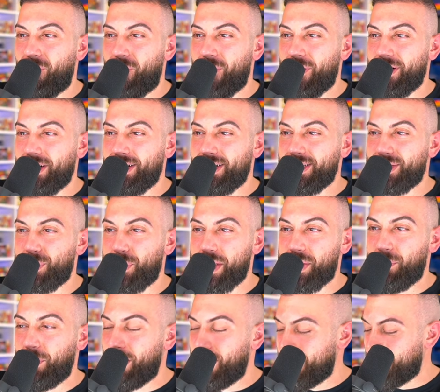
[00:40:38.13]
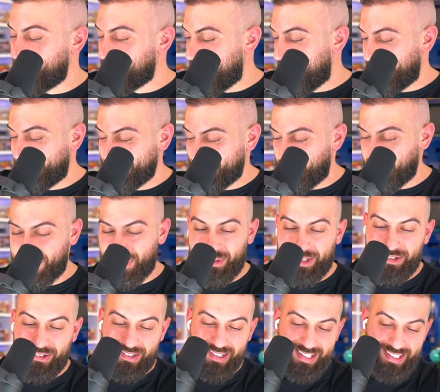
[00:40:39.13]
Four, 21. All right, let's go with
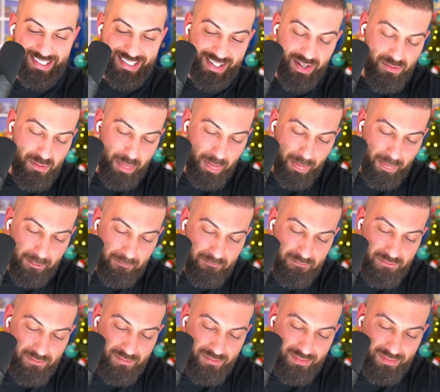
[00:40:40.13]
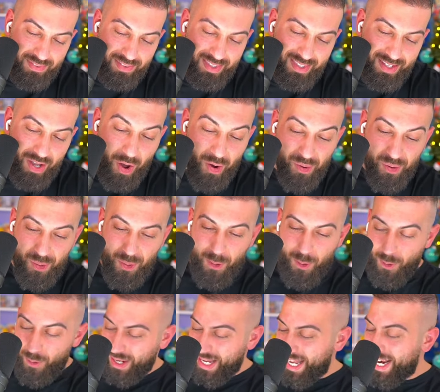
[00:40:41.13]
21.
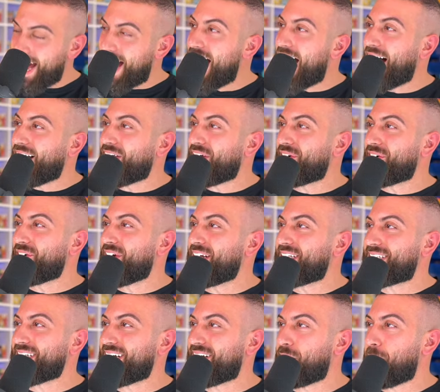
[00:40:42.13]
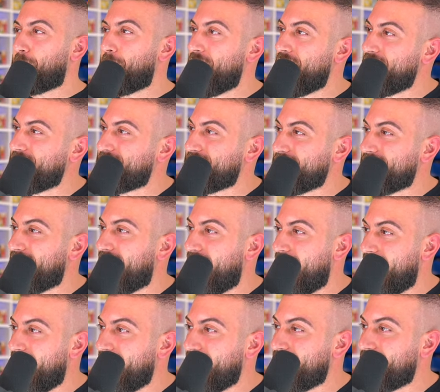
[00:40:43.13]
Oh, we got a hollow, Richard.
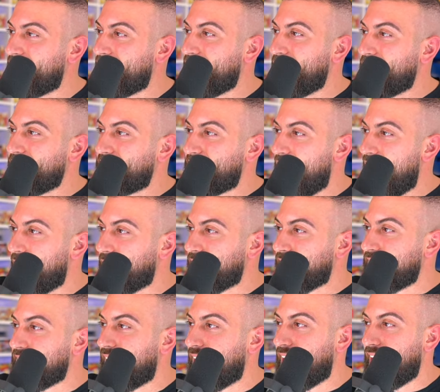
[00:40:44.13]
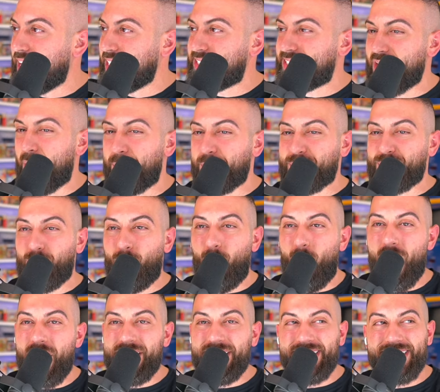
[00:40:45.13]
Pidgeot. Very nice. Number
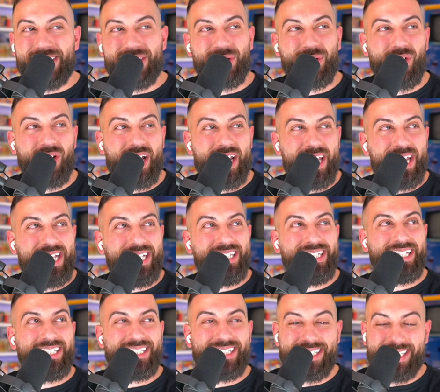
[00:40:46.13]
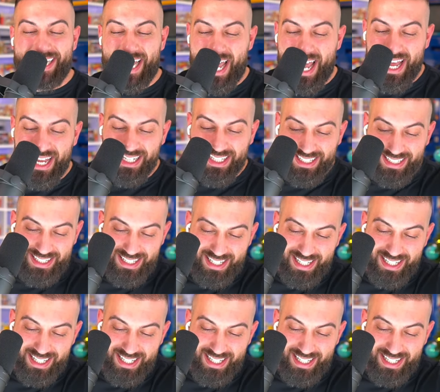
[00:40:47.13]
23 in the set.